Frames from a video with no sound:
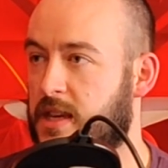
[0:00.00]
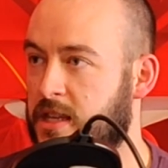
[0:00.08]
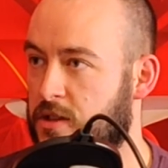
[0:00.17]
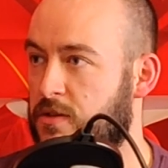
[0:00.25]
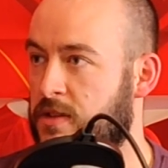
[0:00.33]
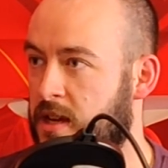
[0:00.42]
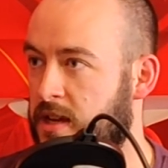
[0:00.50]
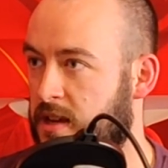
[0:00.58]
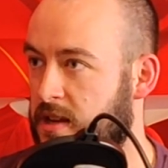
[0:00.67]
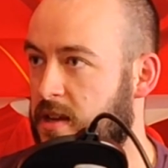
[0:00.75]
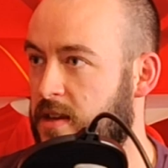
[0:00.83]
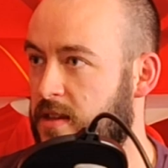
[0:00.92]
he's done that,
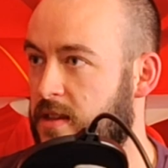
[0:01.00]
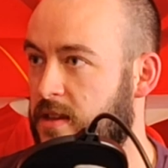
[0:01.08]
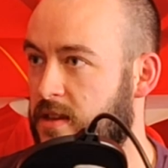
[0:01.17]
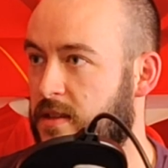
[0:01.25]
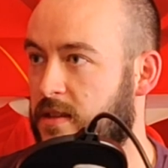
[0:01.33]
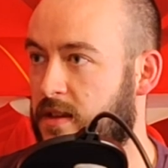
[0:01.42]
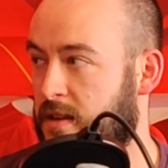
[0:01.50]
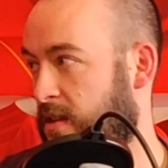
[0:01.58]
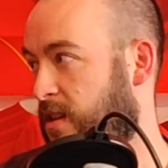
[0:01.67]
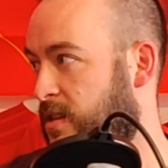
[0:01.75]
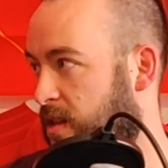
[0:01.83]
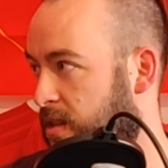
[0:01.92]
and he, he and
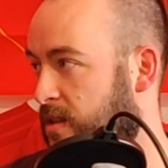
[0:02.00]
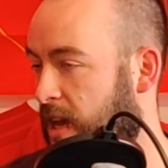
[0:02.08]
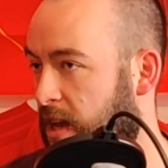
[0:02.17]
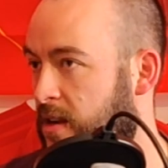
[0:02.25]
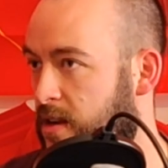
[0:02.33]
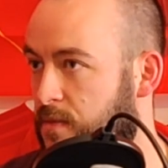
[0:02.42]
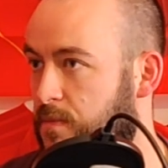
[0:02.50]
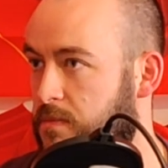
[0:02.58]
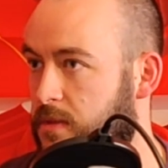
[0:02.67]
like you said, getting in the,